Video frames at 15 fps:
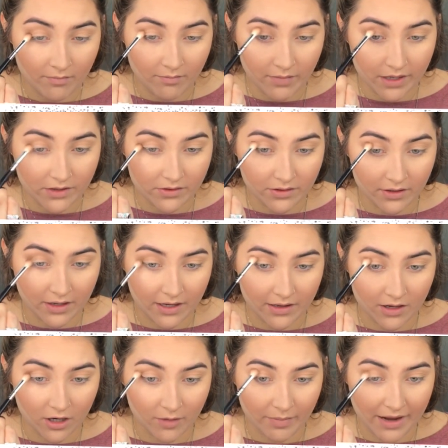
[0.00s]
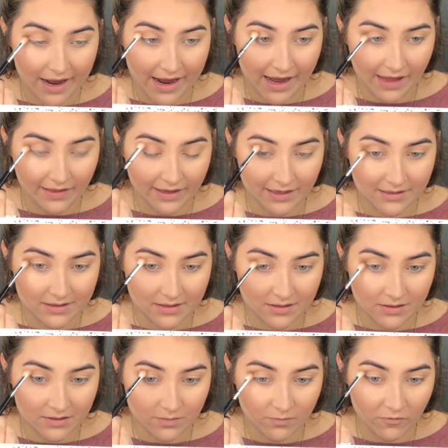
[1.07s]
mirror in her palette.
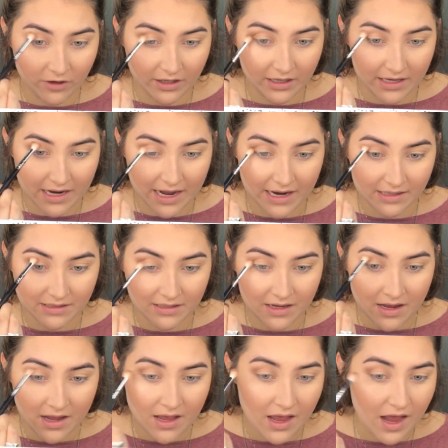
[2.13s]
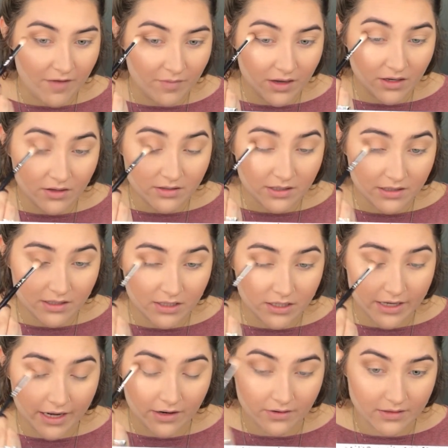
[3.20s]
This is really nice. I've been using the
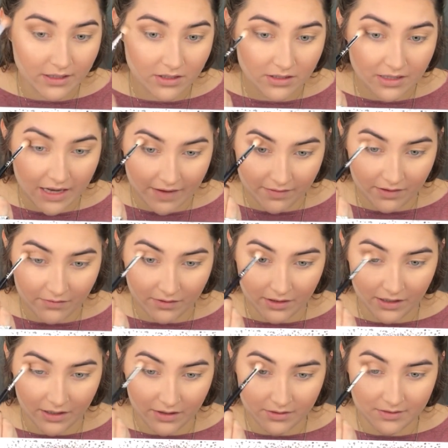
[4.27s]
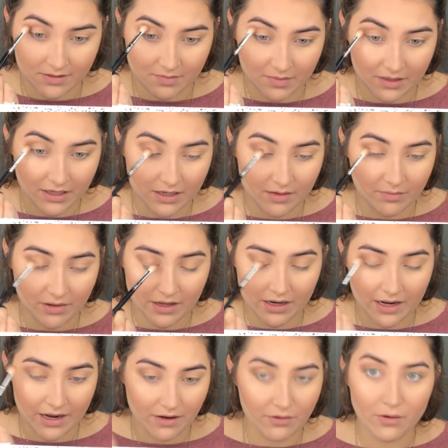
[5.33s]
shadows, I just haven't really used the mirror, but
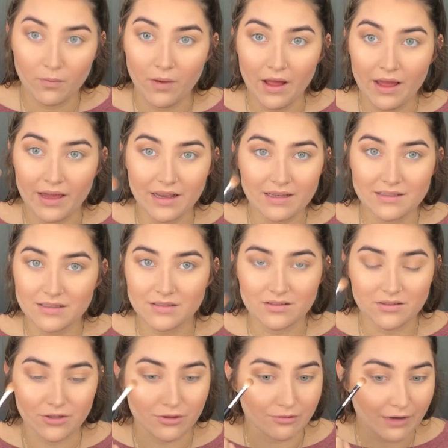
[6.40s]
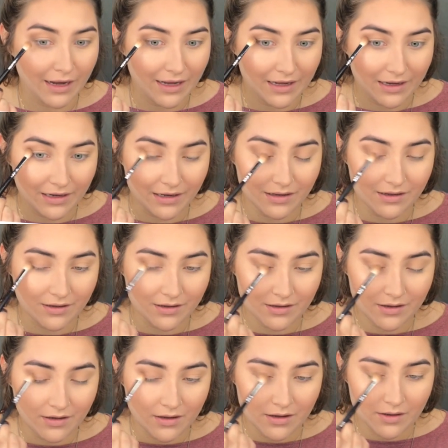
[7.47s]
I don't know why, because this is a great idea.
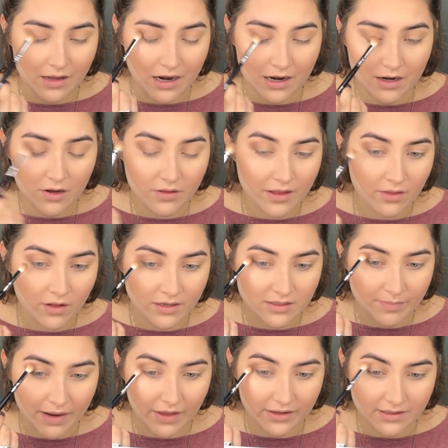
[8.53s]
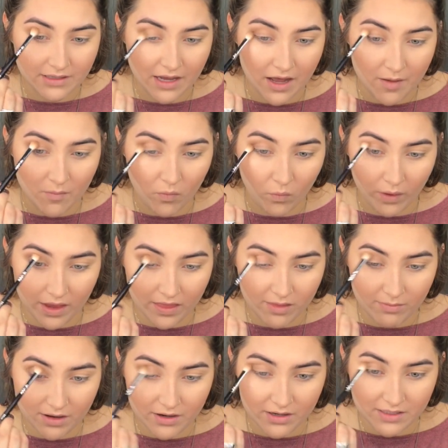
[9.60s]
And I know that lots of palettes come
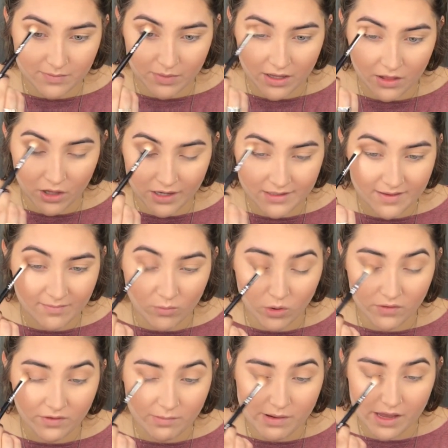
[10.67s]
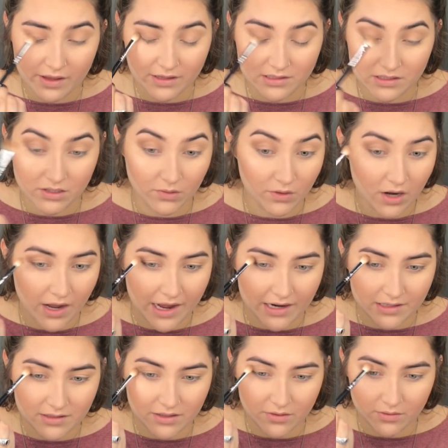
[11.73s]
with mirrors, but lots of Morphe palettes do
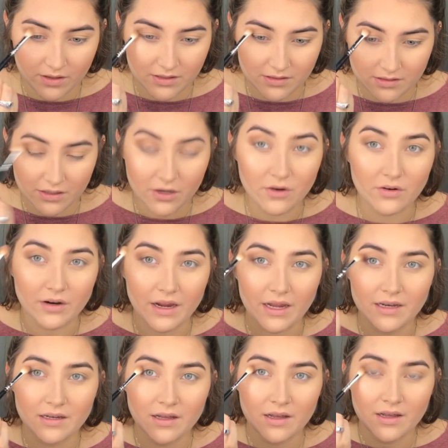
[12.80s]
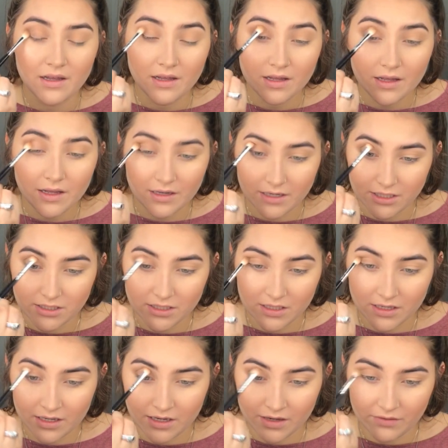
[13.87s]
not, so this is a great addition
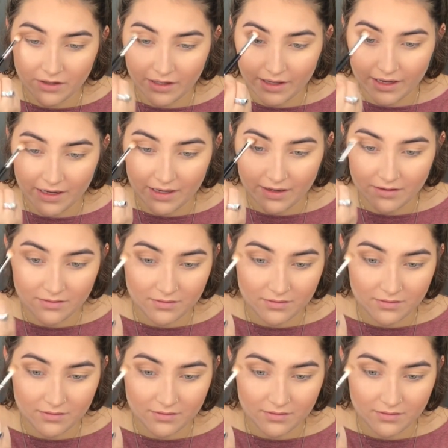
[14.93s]
and I really like it.